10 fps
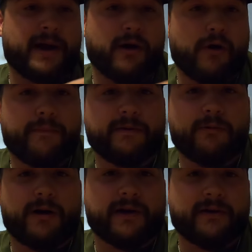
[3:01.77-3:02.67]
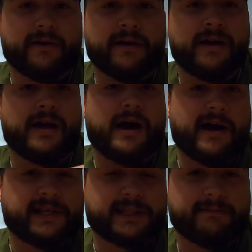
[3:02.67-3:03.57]
by open water,
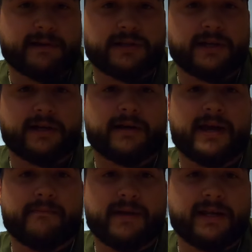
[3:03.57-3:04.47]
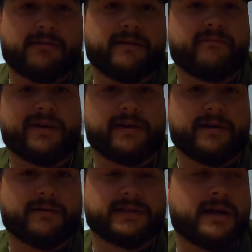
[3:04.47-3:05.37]
ice fishing, and mini clip
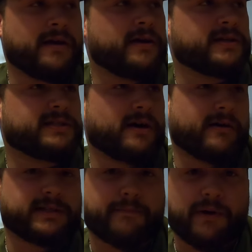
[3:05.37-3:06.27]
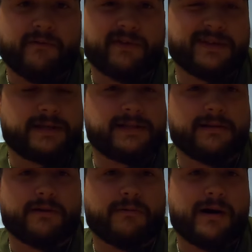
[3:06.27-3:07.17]
videos. So it's a perfect, easy
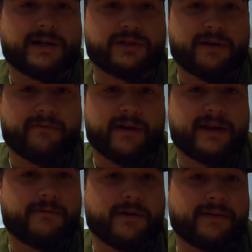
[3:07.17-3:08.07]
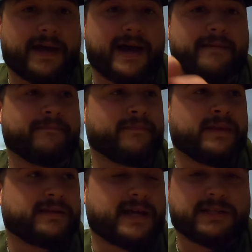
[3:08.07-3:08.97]
little watcher for anyone that
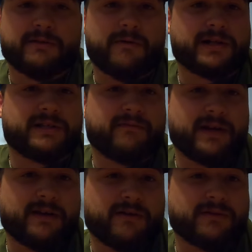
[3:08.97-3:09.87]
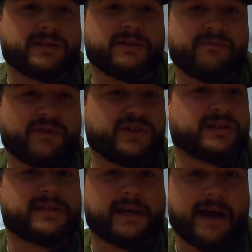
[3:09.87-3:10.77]
tends to watch the videos for
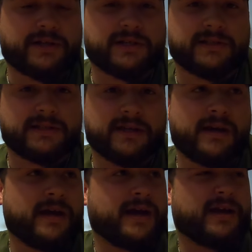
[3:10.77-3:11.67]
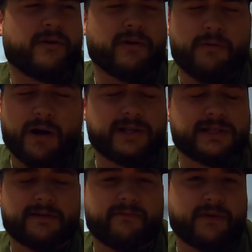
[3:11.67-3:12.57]
just the catches and only
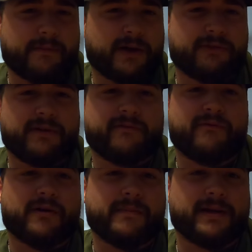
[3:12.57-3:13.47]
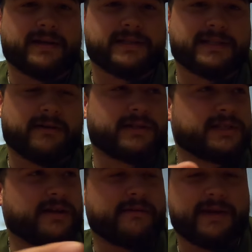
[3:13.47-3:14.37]
watches them for about 3 to 4 minutes. So it's
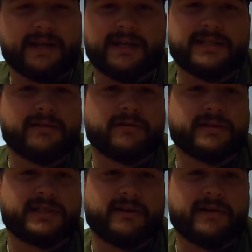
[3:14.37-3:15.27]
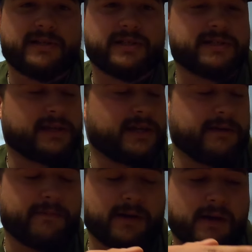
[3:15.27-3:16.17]
just going to be an easy little series just to
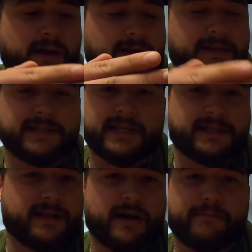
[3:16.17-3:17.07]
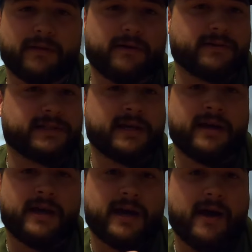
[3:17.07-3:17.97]
keep consistent uploads
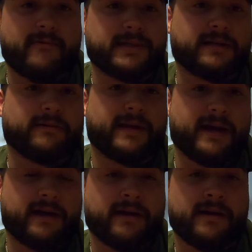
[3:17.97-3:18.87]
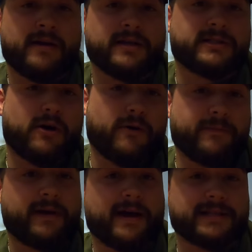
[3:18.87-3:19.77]
every single day. So hope
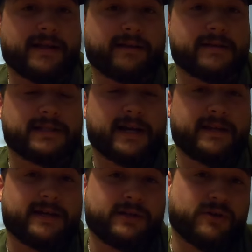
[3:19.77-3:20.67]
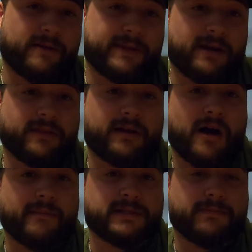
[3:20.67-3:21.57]
you guys like this idea. Drop down in the
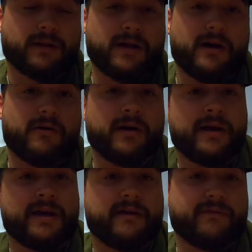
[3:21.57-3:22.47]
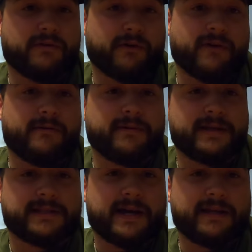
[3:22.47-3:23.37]
comments below if you agree with
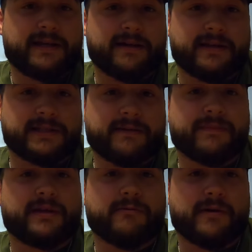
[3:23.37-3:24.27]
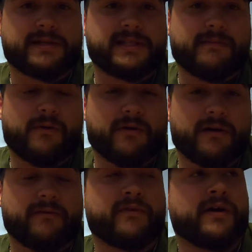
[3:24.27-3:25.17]
this idea and it's something you want to see more
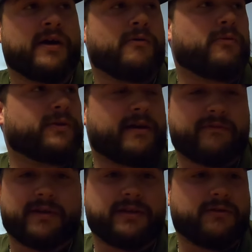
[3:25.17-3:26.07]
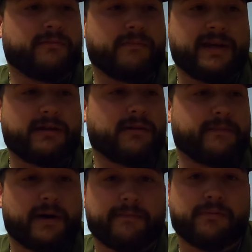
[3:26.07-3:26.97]
of. We'll definitely do mini
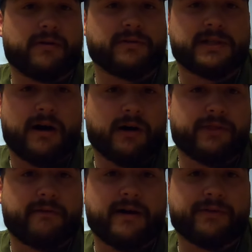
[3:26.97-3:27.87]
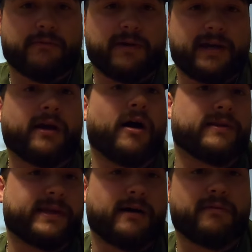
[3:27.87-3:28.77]
clip uploads all throughout the week on
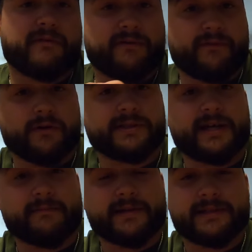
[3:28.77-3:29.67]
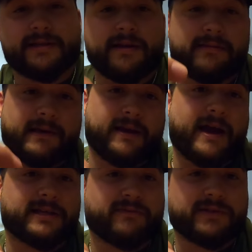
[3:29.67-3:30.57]
top of our full segments. Thank
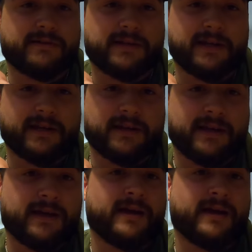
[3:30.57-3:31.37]
you guys for tuning in.